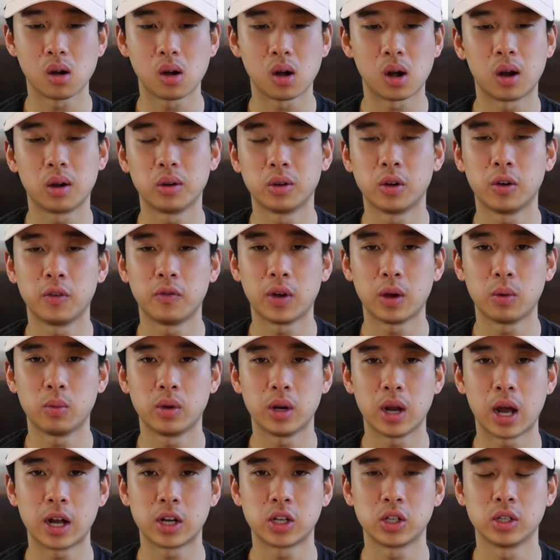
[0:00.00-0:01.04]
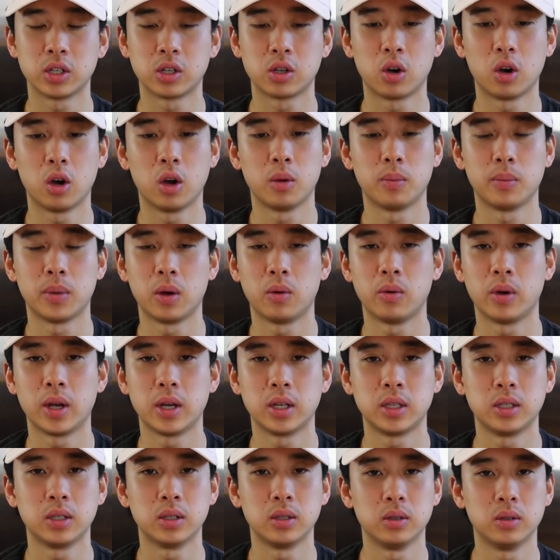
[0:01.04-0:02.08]
I don't know if I would actually go on my way
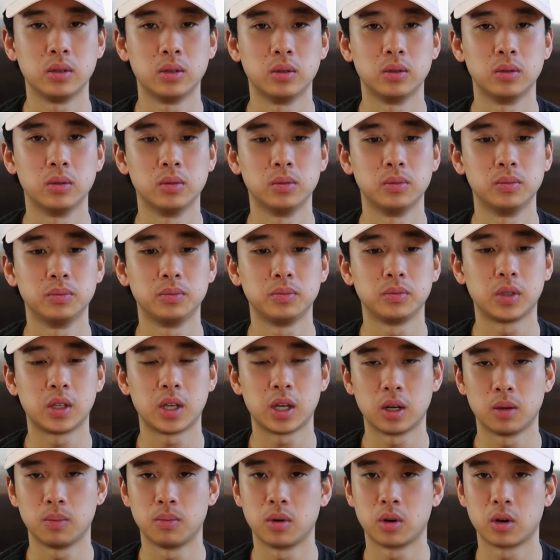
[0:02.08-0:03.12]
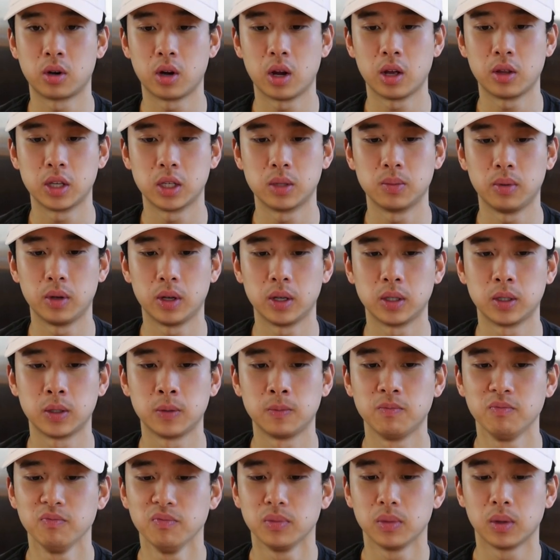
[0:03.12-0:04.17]
to get a burger at this place.
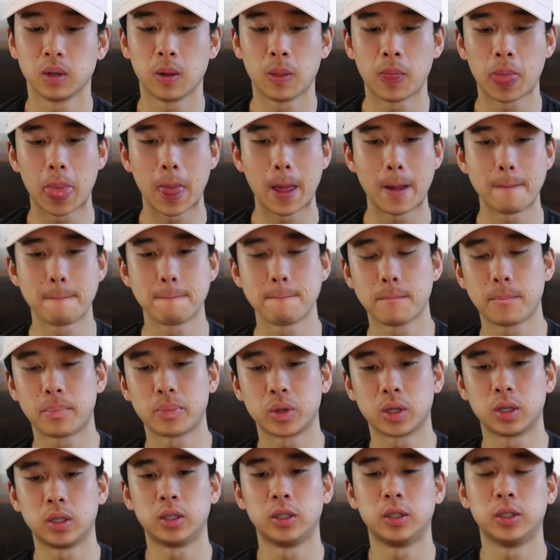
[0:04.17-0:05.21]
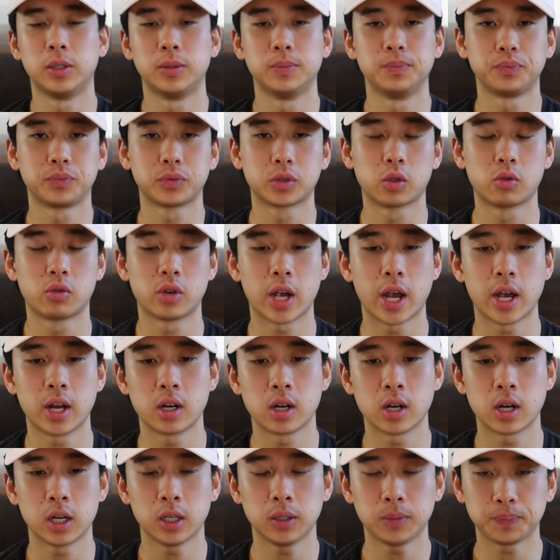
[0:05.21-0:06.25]

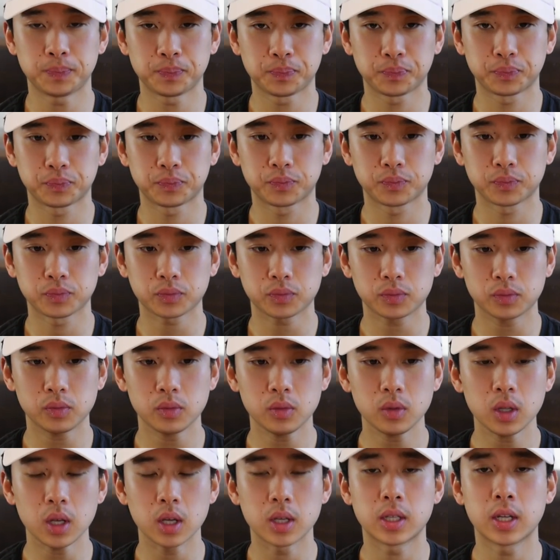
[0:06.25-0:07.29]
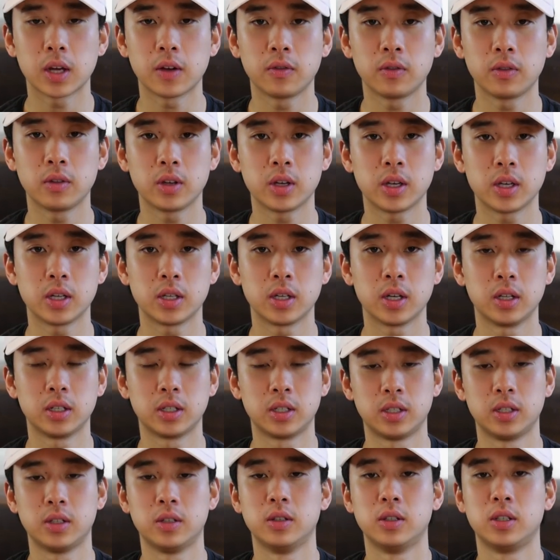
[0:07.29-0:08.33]
Recreator definitely
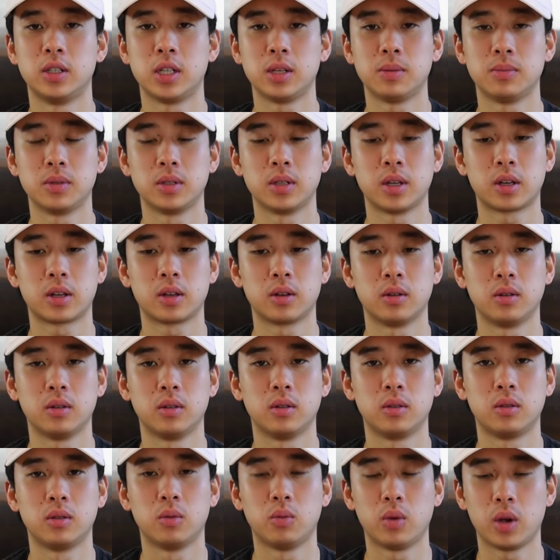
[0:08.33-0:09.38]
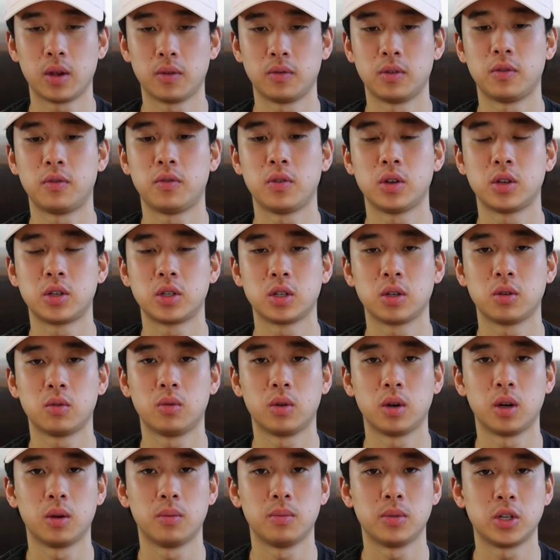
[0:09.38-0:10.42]
seems like the way of the future,
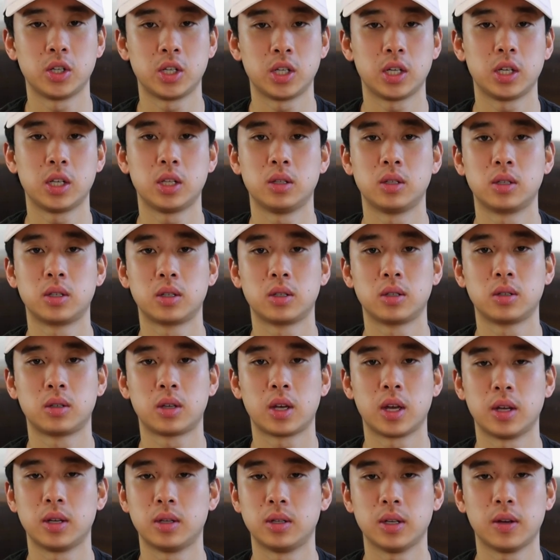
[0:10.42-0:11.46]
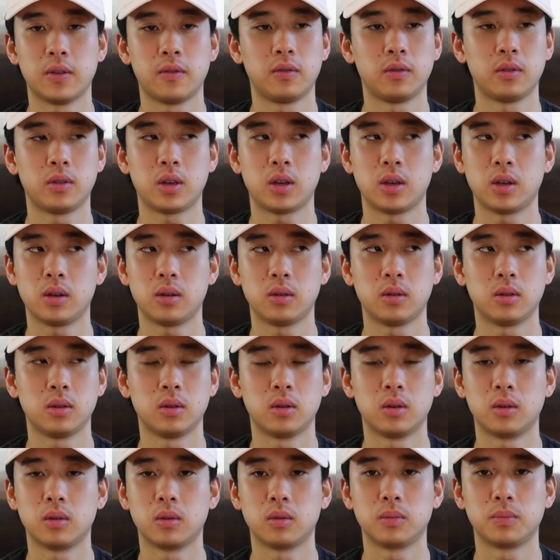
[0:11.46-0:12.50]
where machines can definitely,
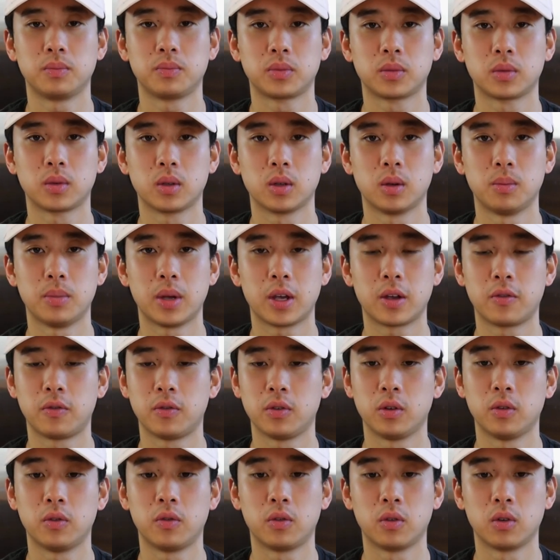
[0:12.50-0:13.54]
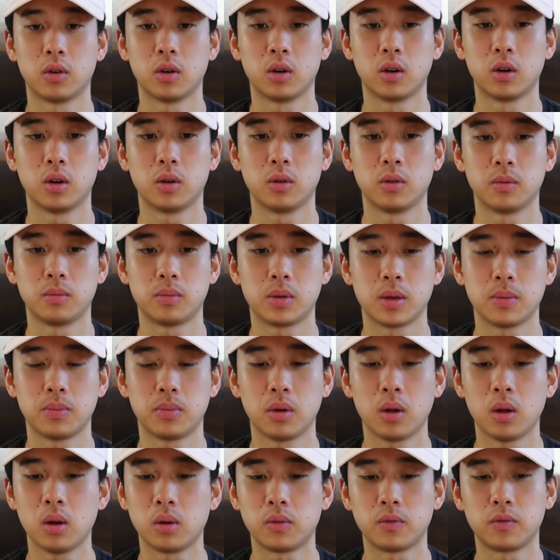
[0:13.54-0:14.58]
make food for
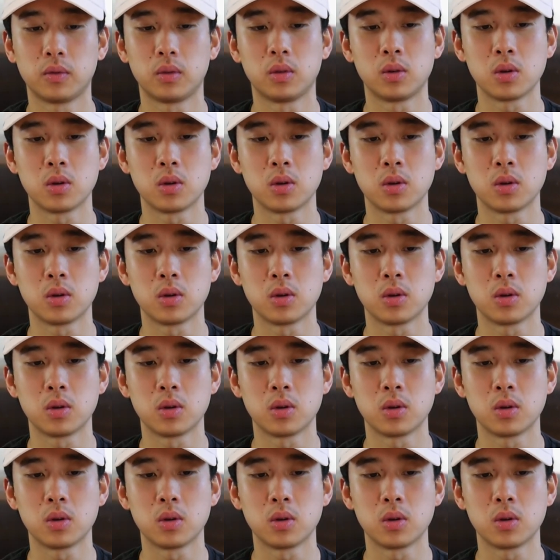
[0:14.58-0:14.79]
people.